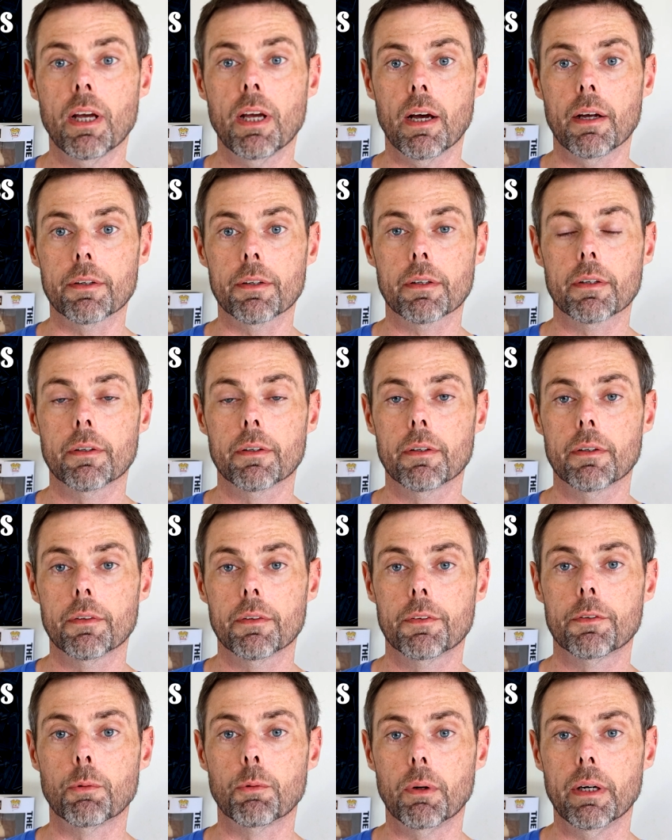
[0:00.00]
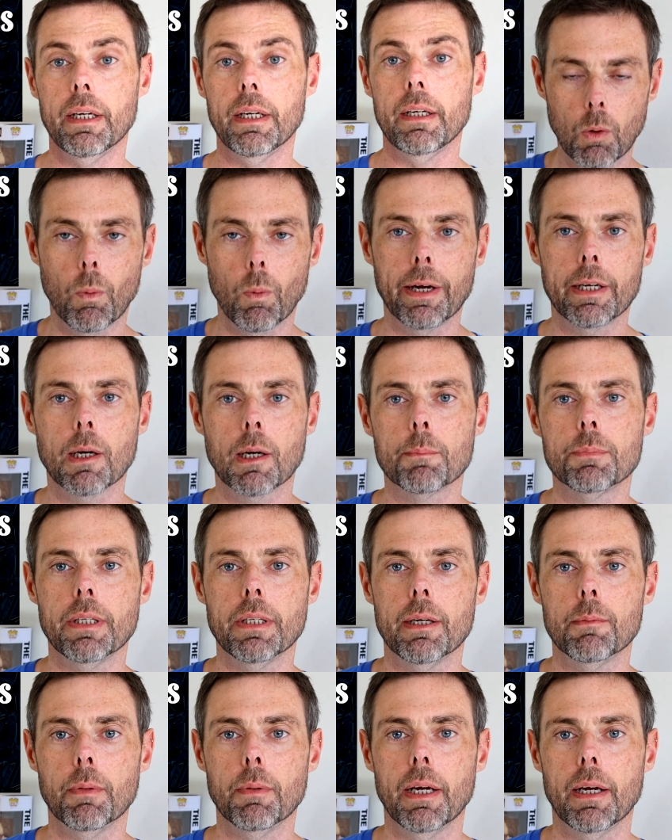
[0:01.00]
Out 3, Wake Up
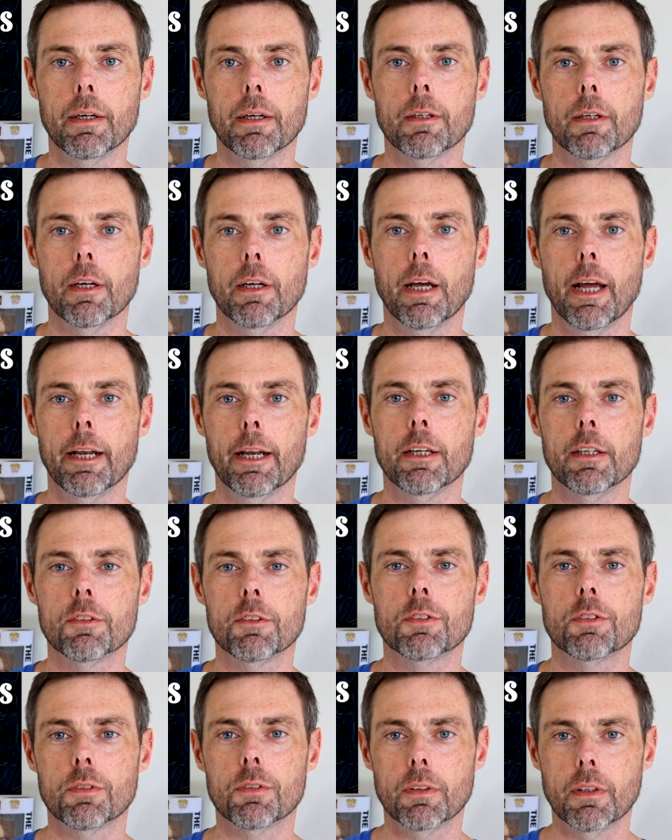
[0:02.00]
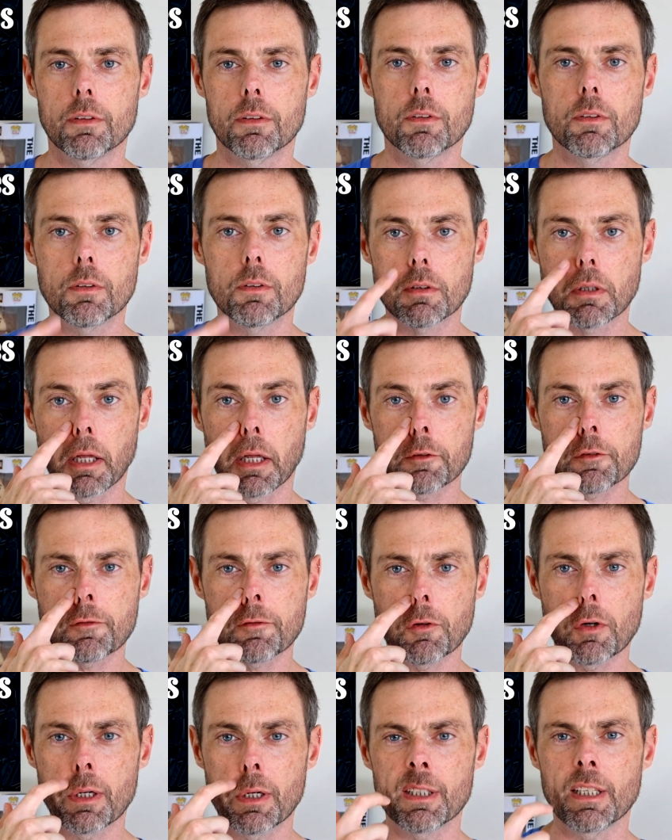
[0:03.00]
Dead Man, and it's
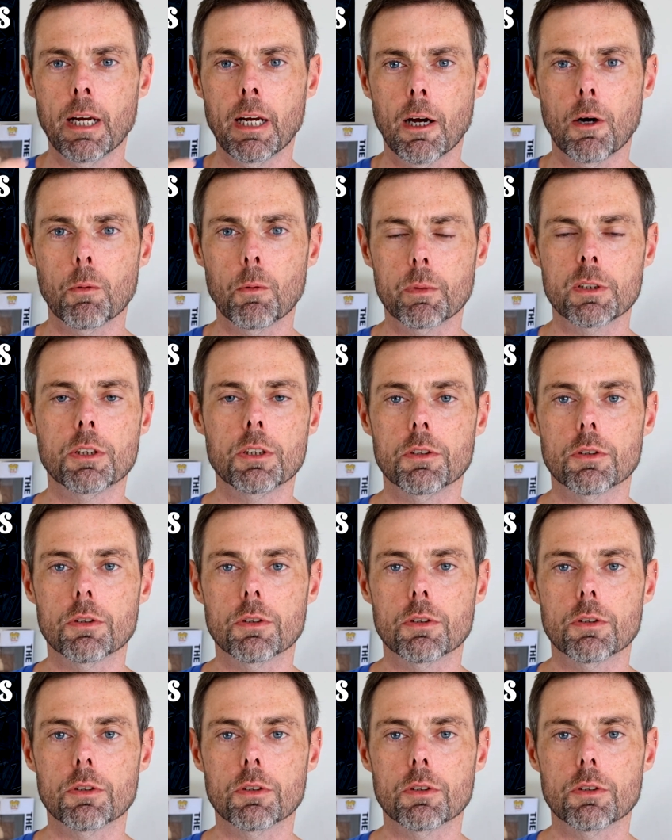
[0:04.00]
classified now, which